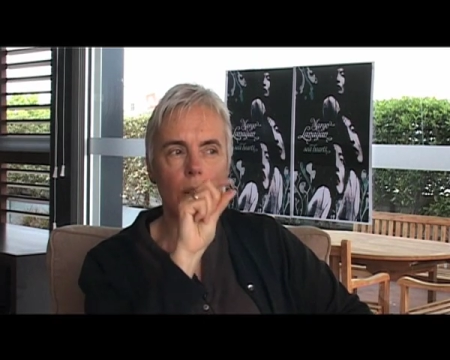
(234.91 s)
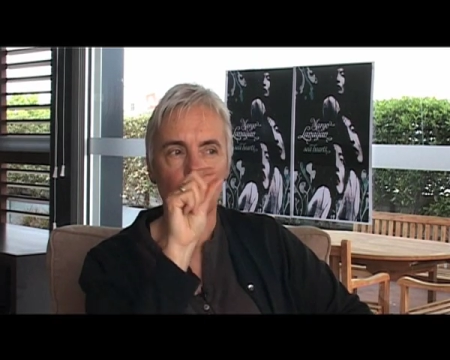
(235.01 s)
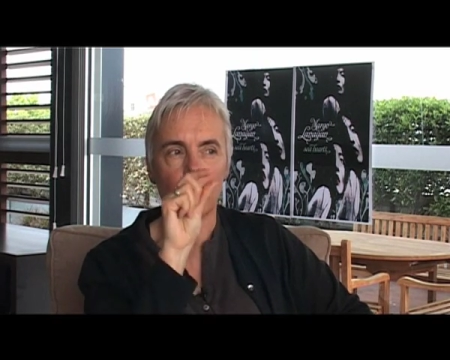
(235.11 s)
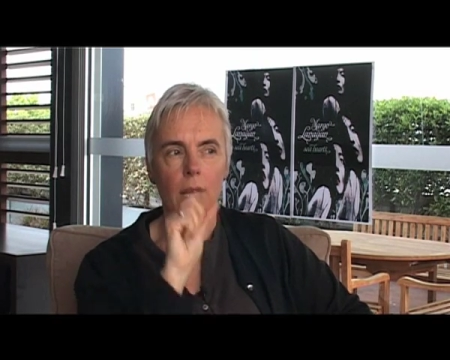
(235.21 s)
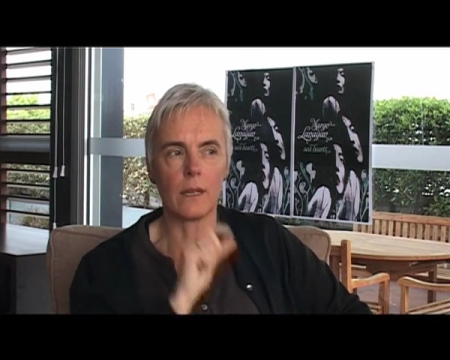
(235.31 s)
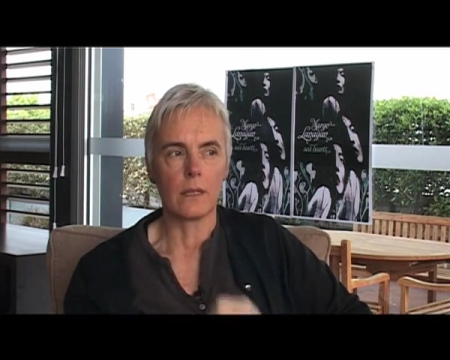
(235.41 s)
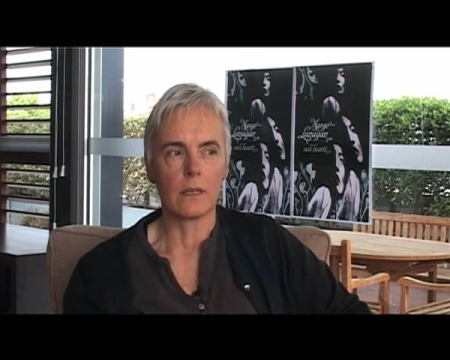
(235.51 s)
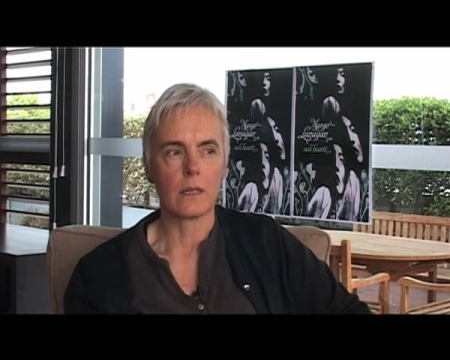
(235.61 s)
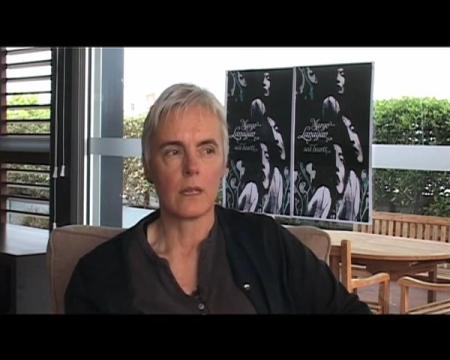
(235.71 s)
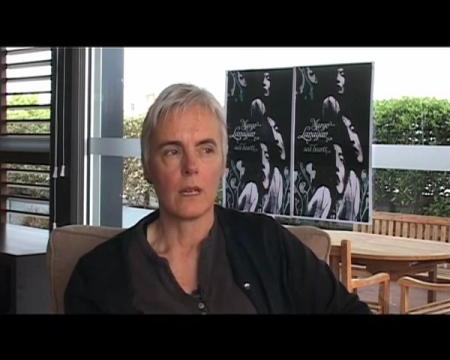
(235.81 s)
around
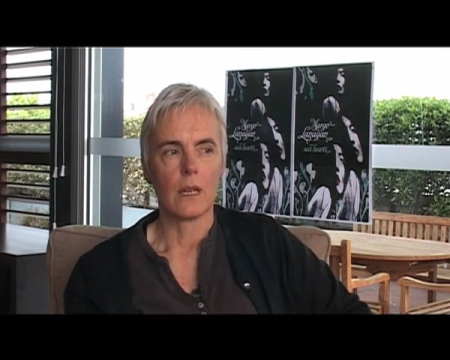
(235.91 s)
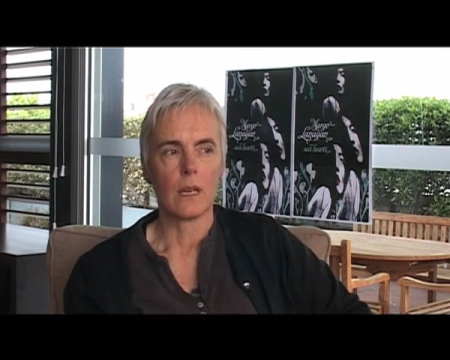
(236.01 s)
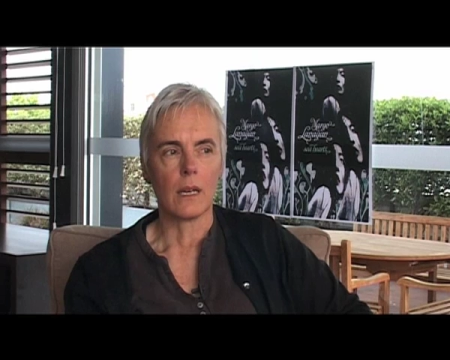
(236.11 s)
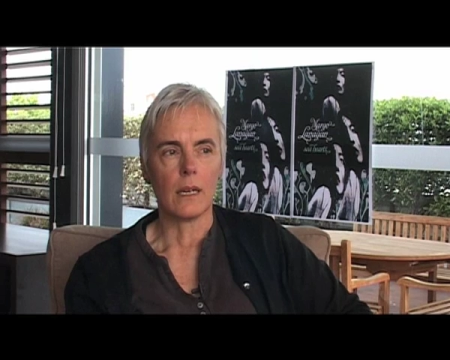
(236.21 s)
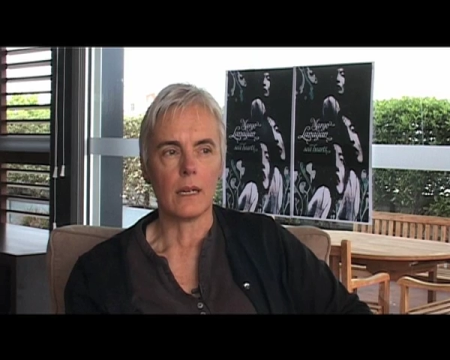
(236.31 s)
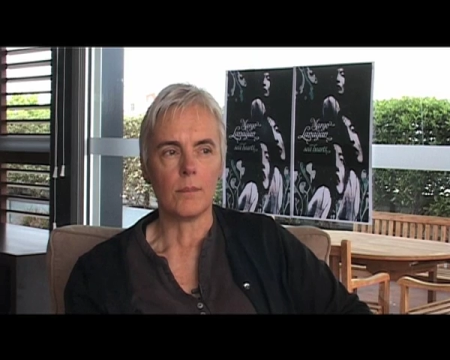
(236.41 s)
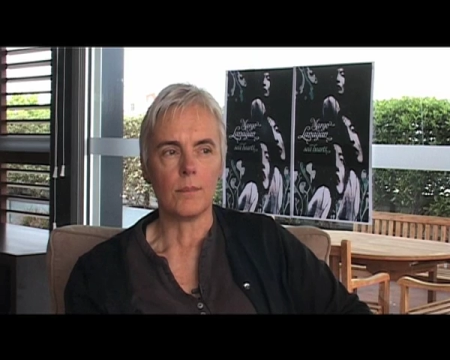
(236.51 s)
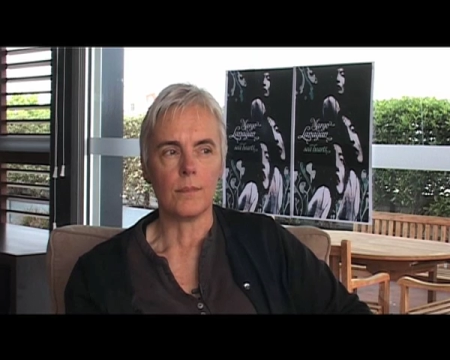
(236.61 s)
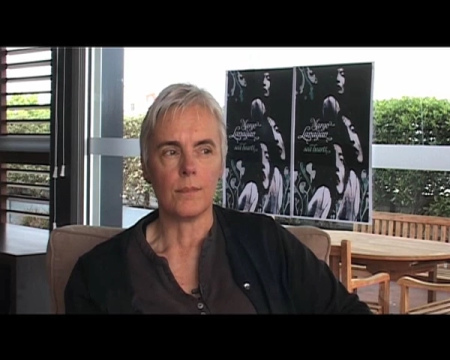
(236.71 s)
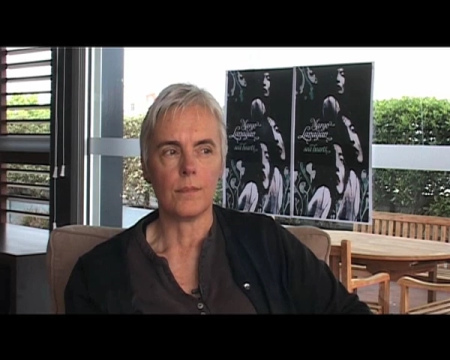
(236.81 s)
it
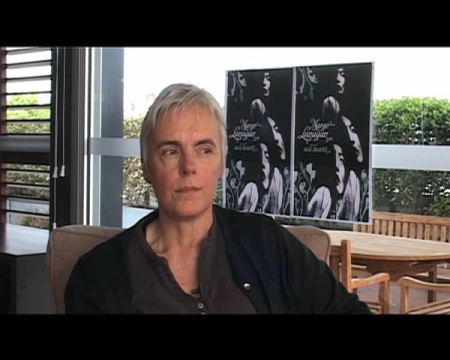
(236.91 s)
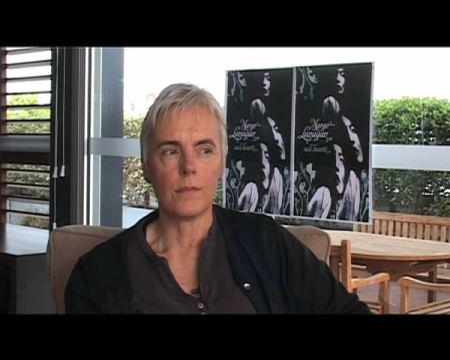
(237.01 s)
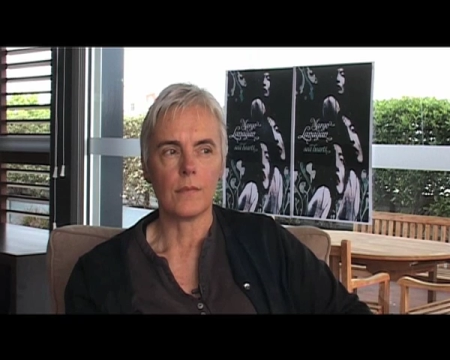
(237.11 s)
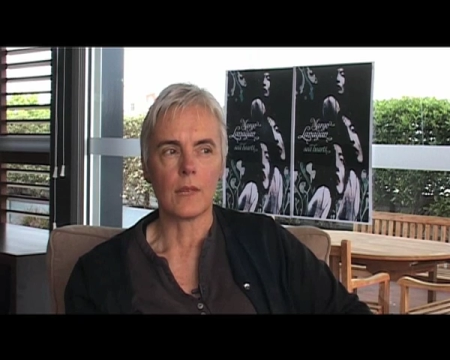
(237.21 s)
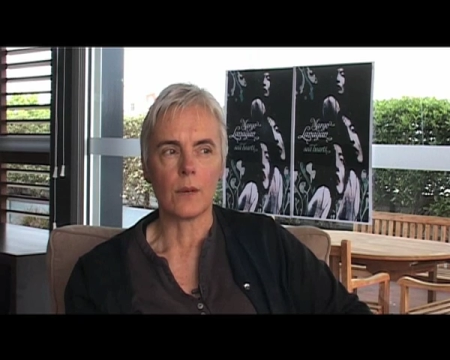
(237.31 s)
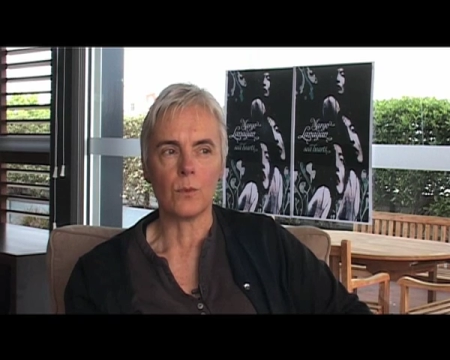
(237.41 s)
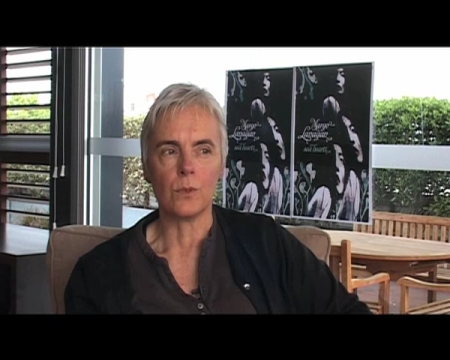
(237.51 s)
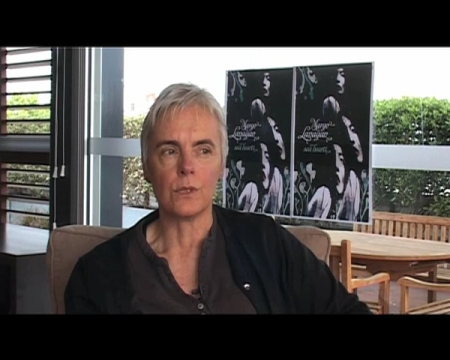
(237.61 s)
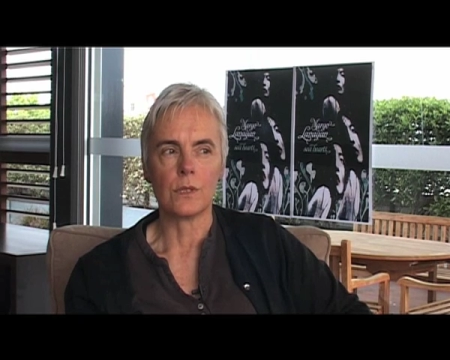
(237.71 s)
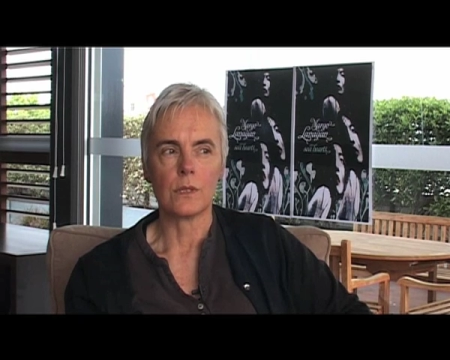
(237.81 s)
that would